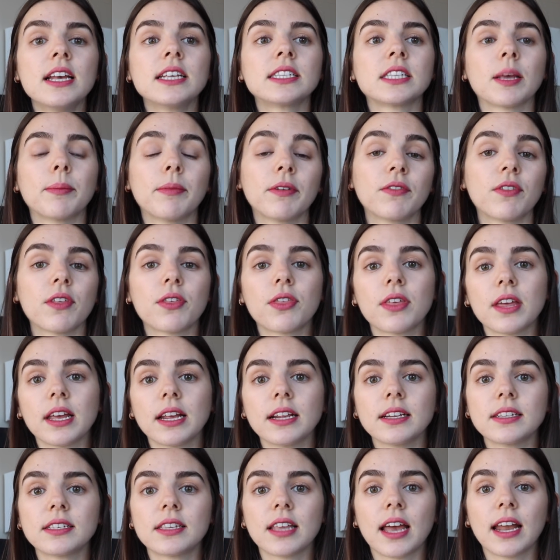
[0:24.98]
some of the
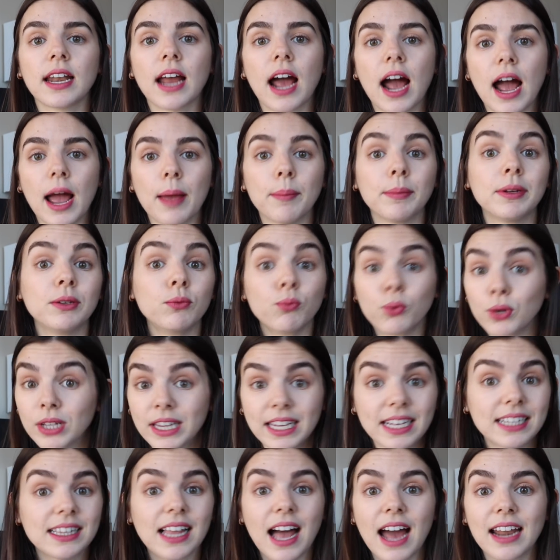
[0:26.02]
things that I'm
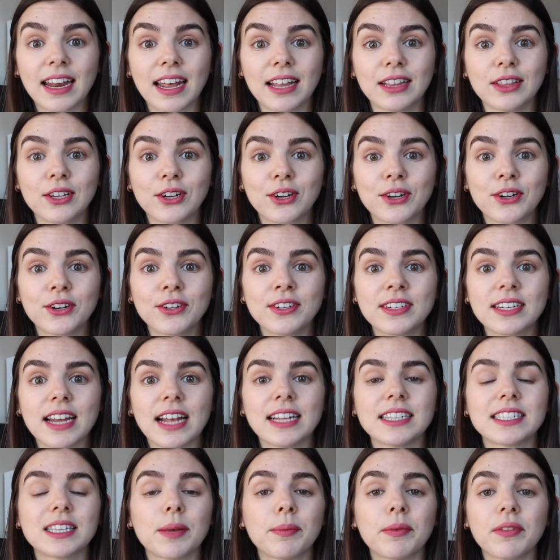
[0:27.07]
really glad I learned,
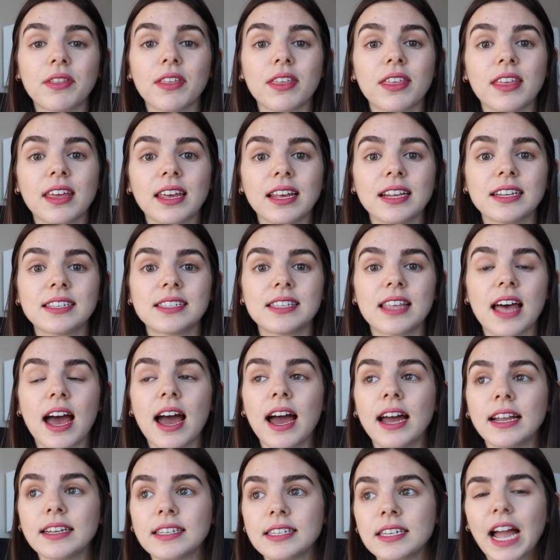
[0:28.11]
and some of the things
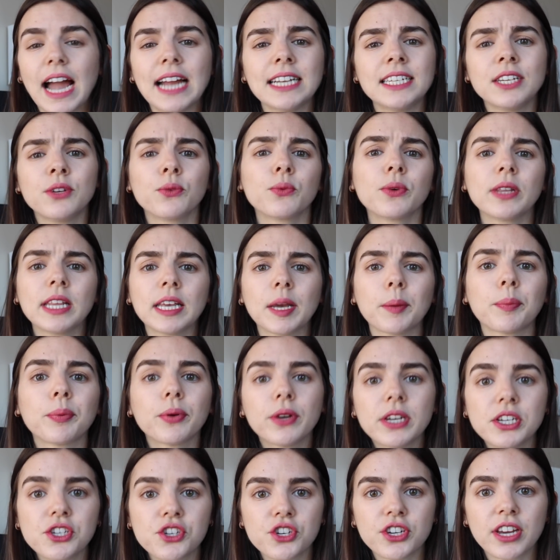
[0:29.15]
that I didn't really
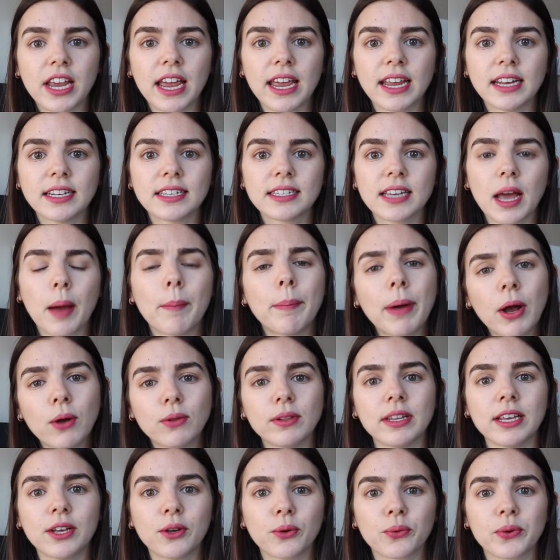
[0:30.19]
appreciate about
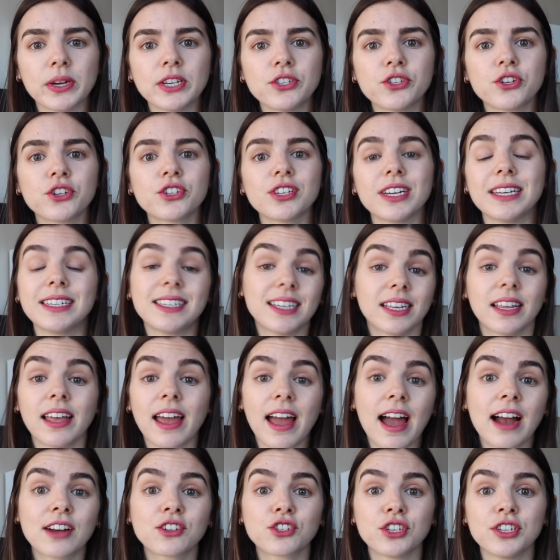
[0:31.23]
legal research until I
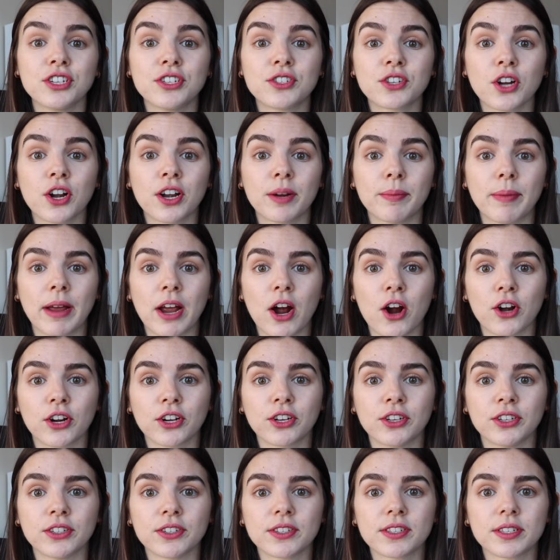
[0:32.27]
actually started my
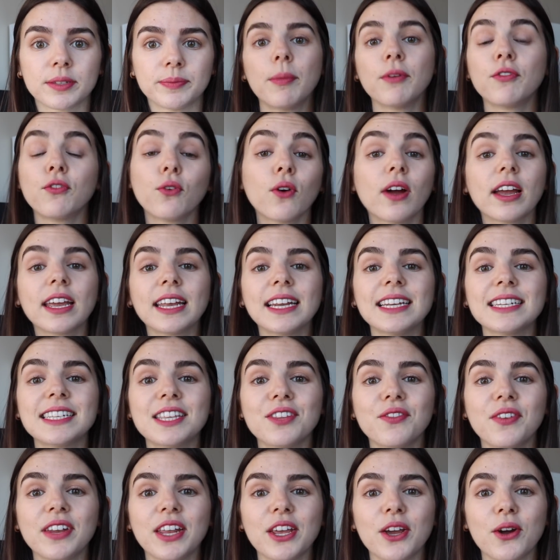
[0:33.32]
articles. Before I get into the
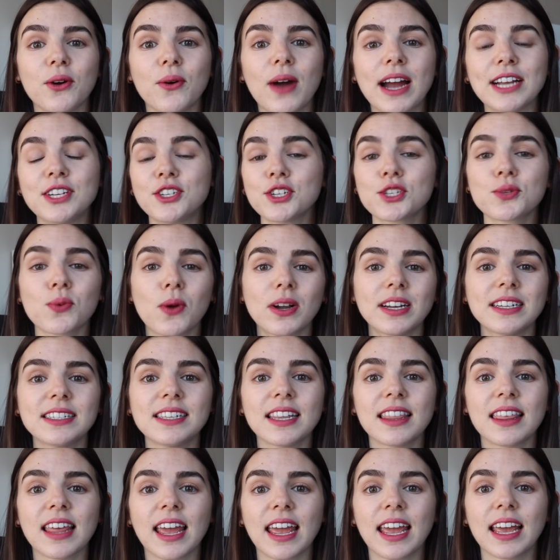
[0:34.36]
video, I just wanted to
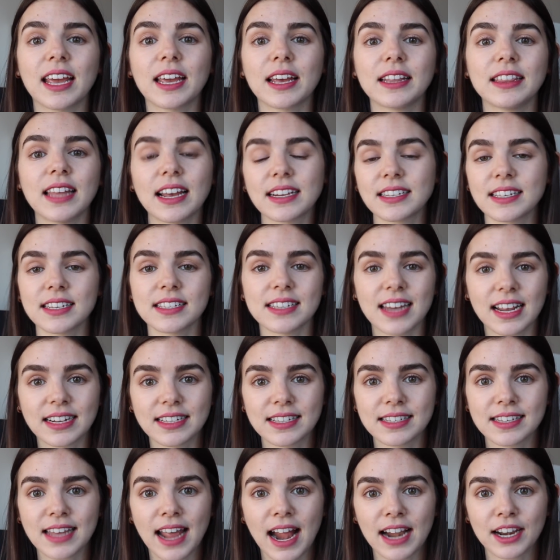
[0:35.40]
thank
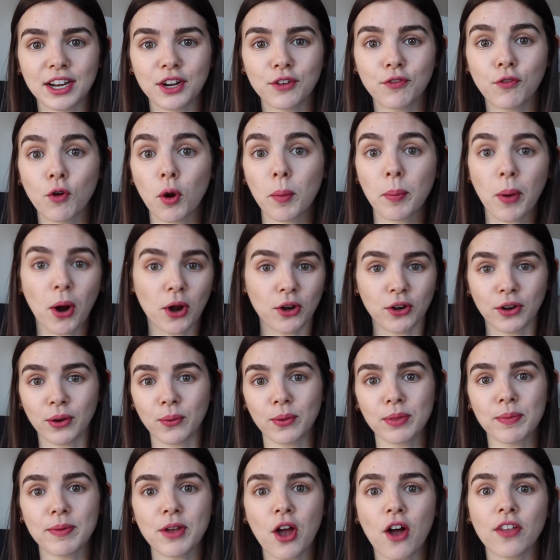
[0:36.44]
LexisNexis Canada for partnering
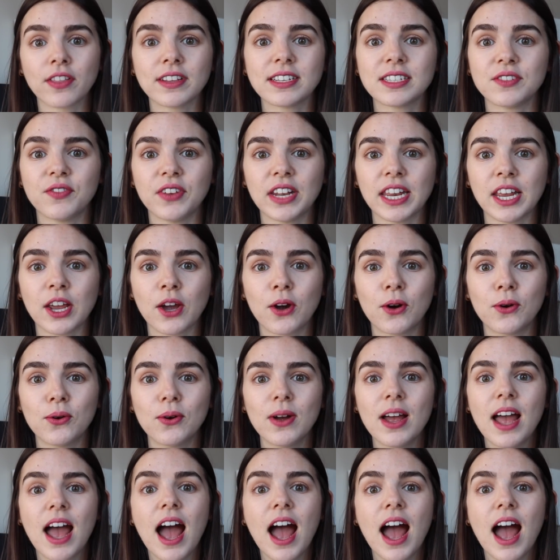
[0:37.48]
with me on this video.